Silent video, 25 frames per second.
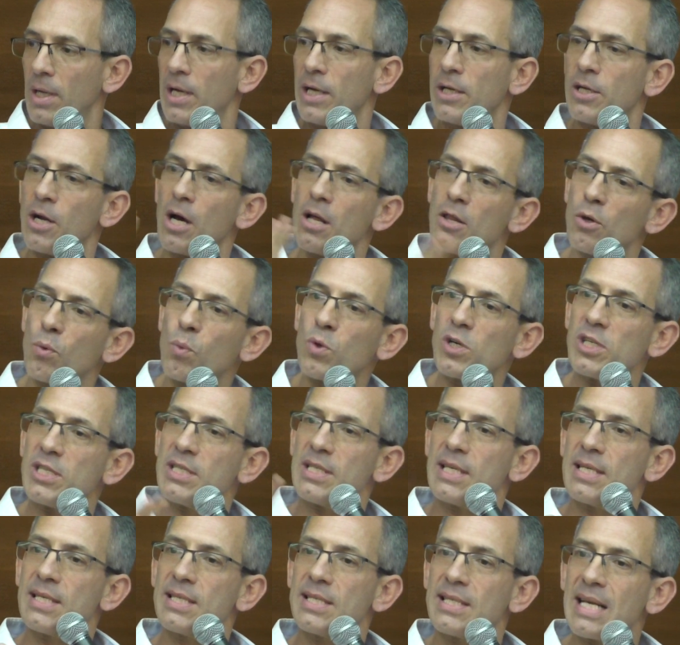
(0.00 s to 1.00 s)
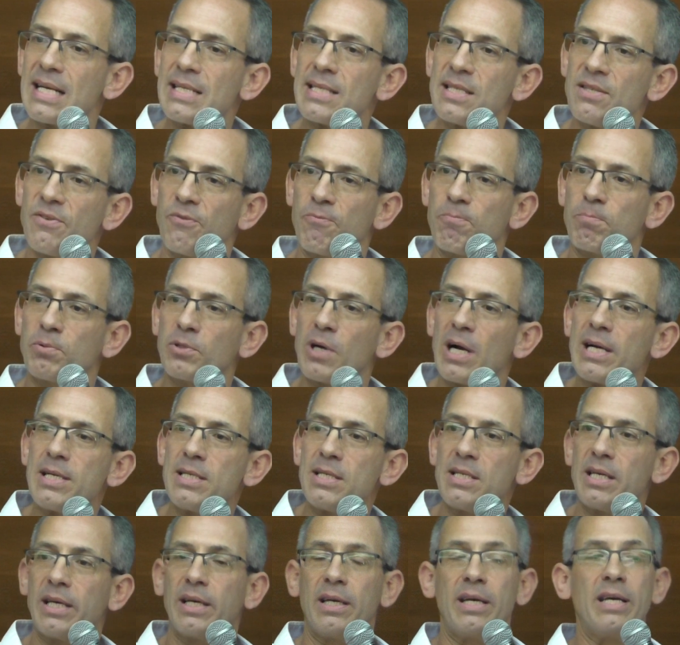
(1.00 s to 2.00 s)
In other words, excessive
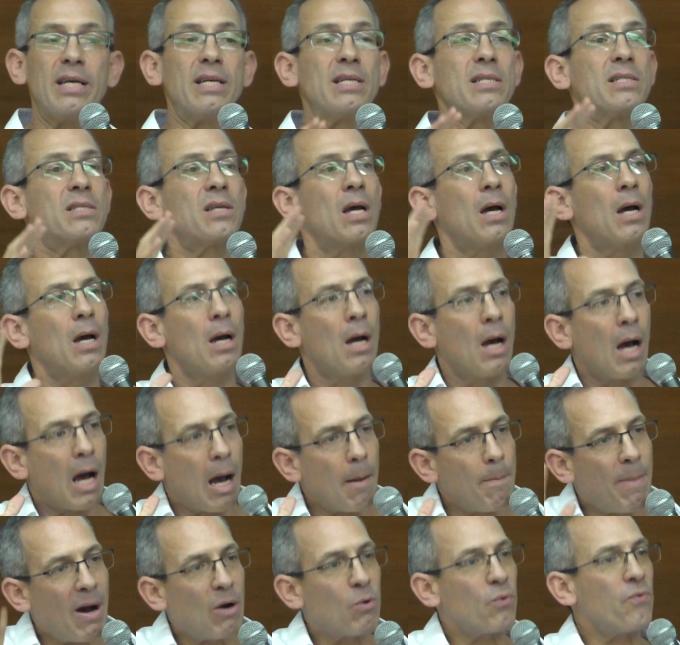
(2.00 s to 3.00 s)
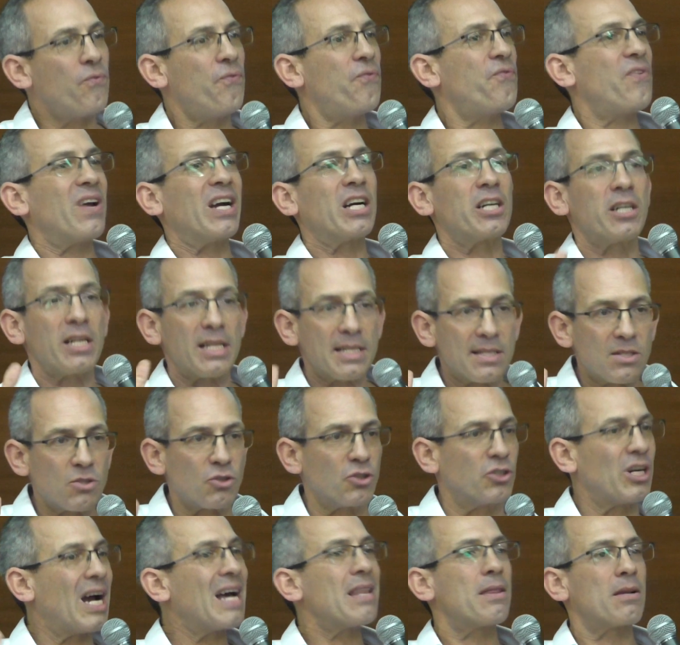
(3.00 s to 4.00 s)
pricing is about fairness
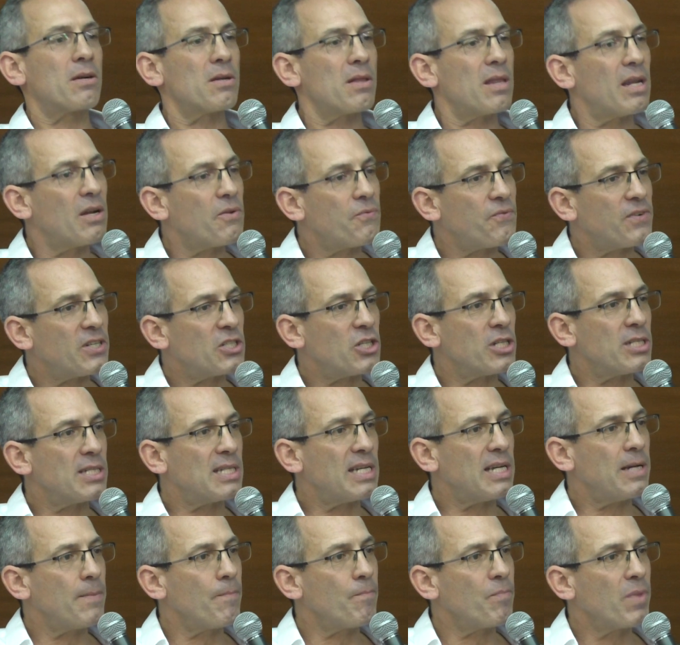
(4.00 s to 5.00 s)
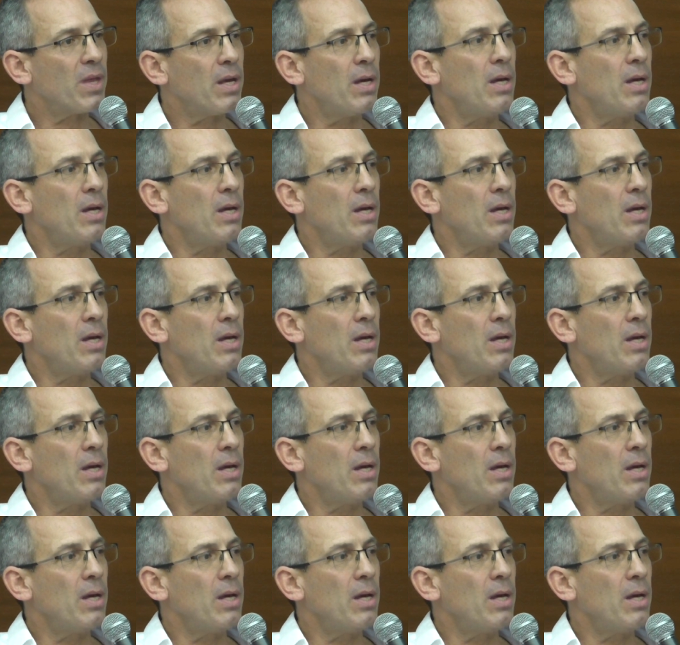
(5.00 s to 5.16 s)
rather than efficiency,